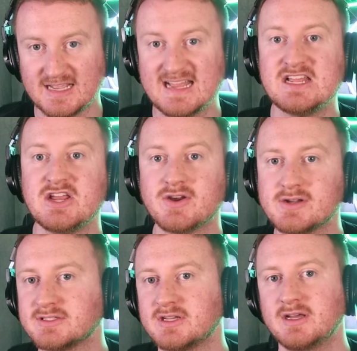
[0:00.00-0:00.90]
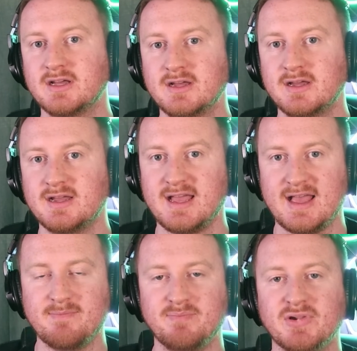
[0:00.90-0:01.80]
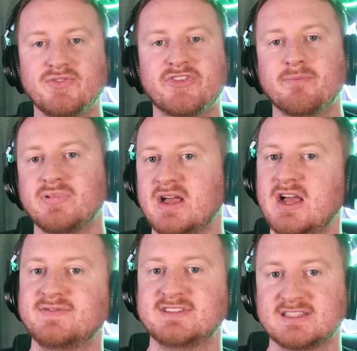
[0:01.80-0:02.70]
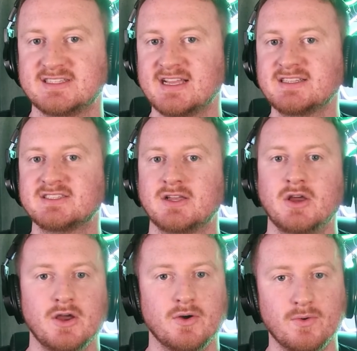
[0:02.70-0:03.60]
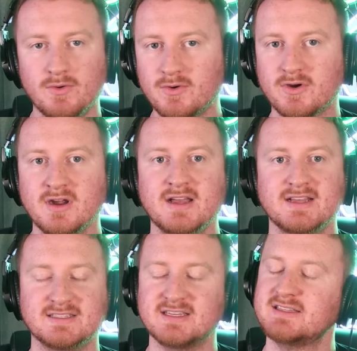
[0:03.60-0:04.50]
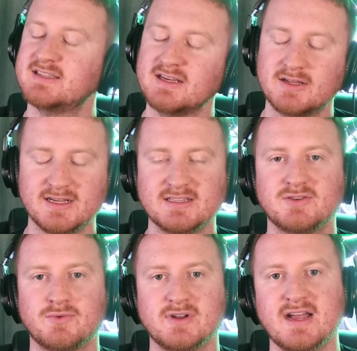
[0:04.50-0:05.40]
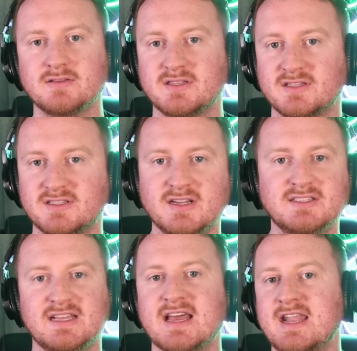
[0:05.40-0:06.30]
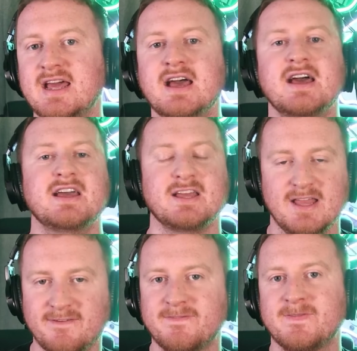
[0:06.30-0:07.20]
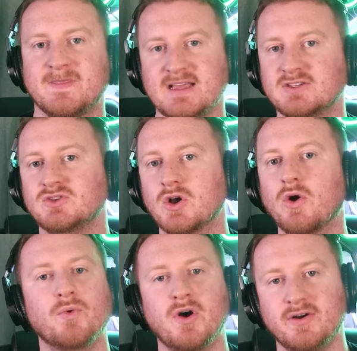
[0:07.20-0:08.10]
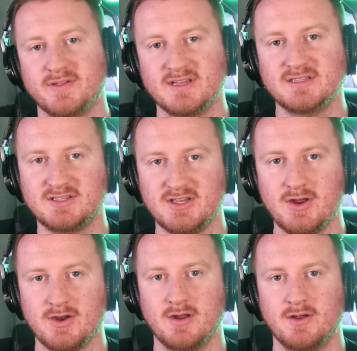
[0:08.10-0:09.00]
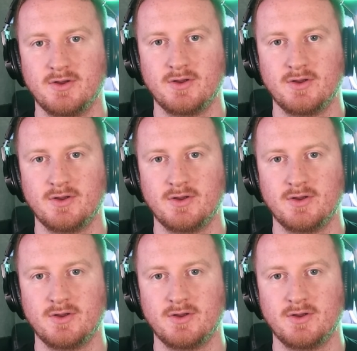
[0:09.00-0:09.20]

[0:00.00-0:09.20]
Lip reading: know, 10 years and build some playoff success? Or is this thing going to get torn down to the studs again if things go wrong this year?